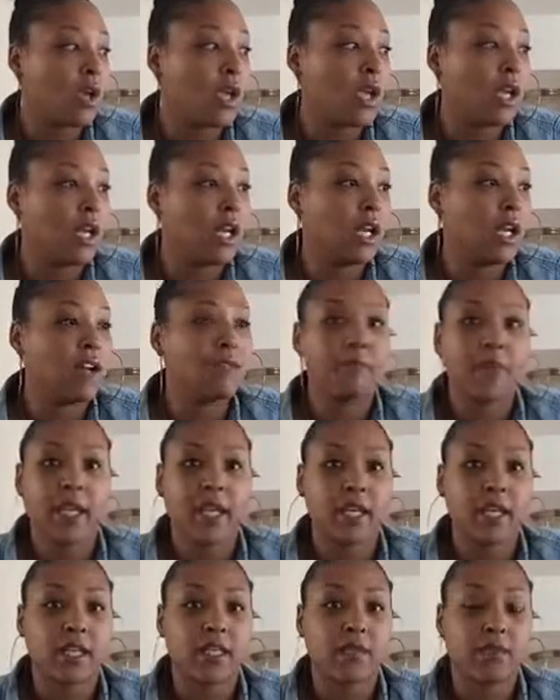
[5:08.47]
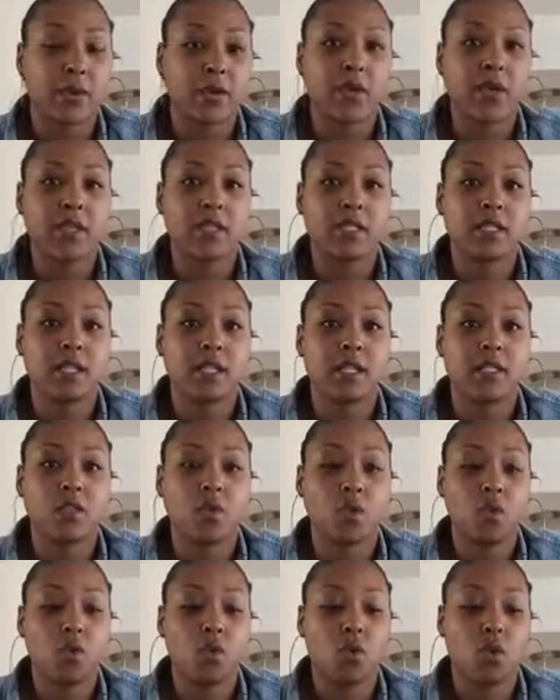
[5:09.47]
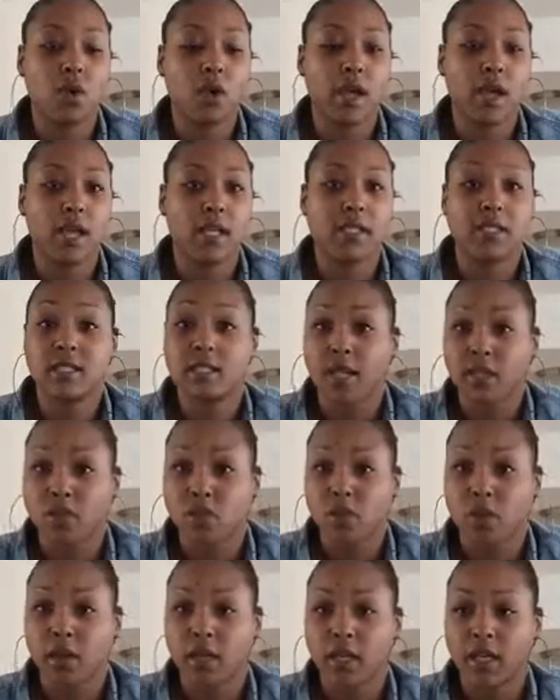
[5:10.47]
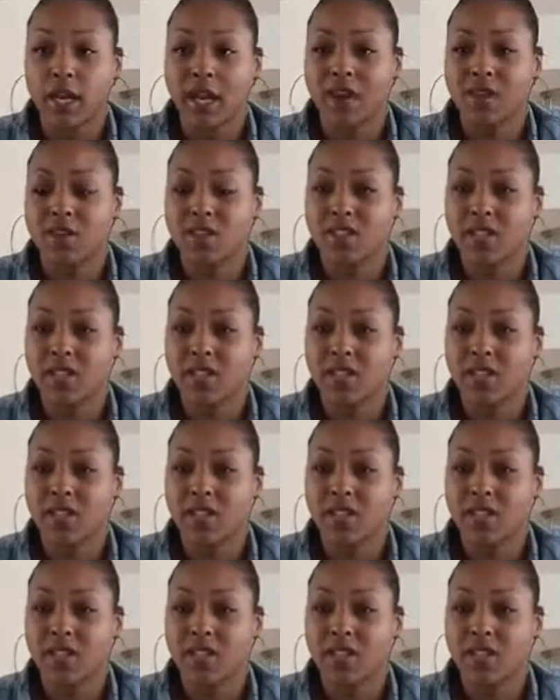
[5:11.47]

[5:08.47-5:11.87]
in lovemaking experiences or in sexual encounters,